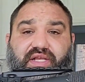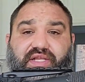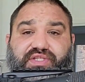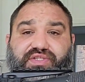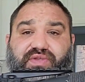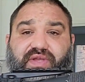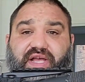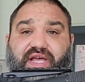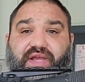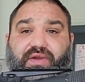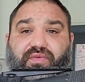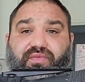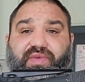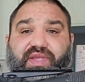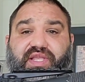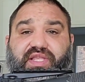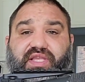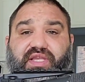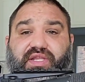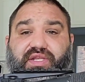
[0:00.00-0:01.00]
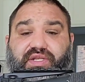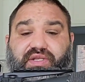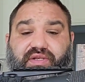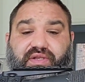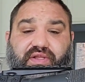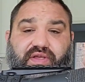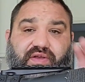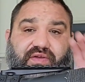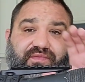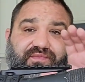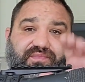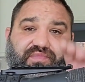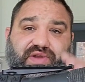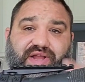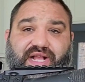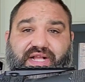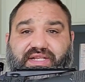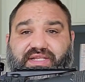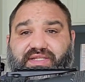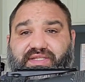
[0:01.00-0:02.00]
So I had a weekend of
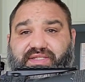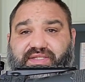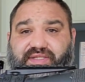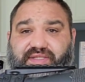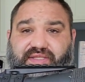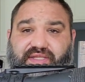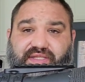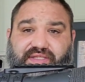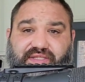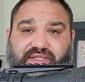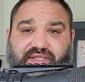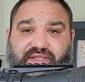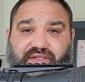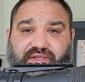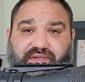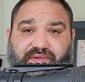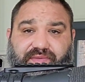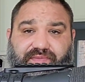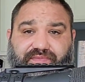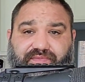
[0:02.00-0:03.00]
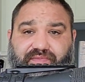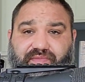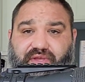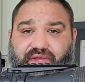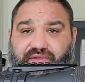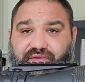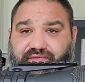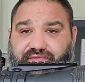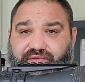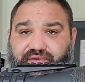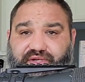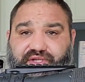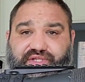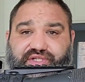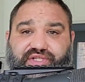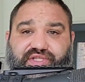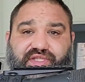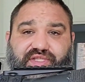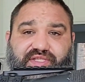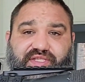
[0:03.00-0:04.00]
practice that's in the other
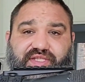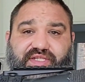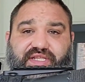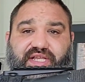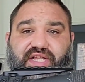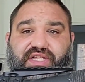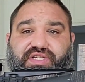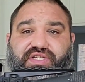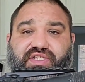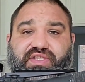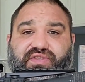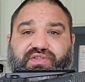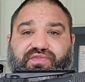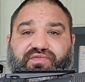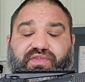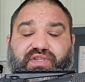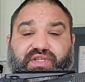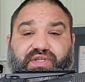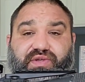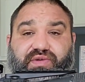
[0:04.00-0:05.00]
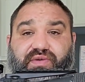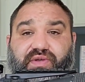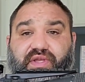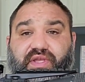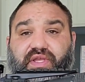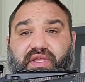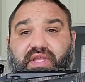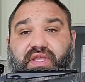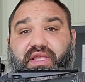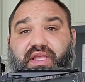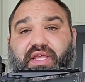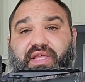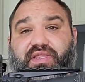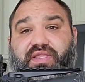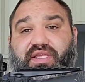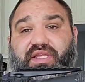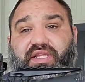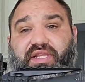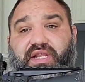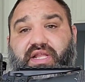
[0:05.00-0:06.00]
footage that's attached to this video.
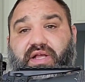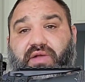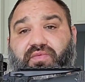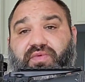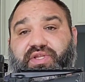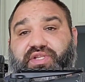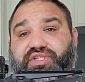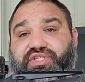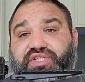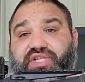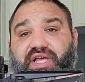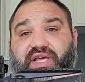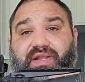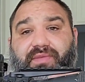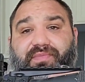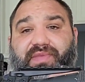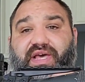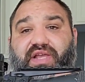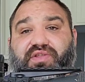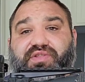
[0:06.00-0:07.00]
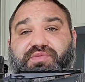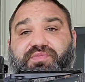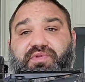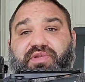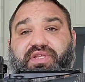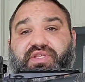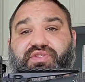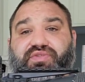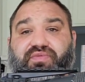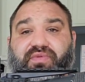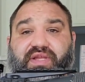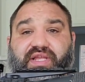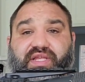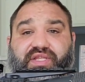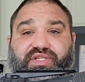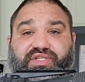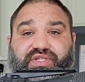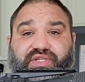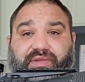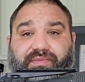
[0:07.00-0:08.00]
And then I went and shot at Battle Springs
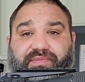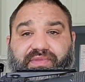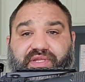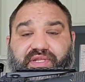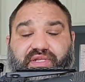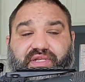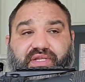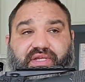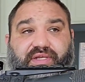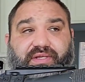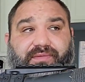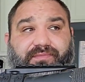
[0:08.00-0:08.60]
Ranch up in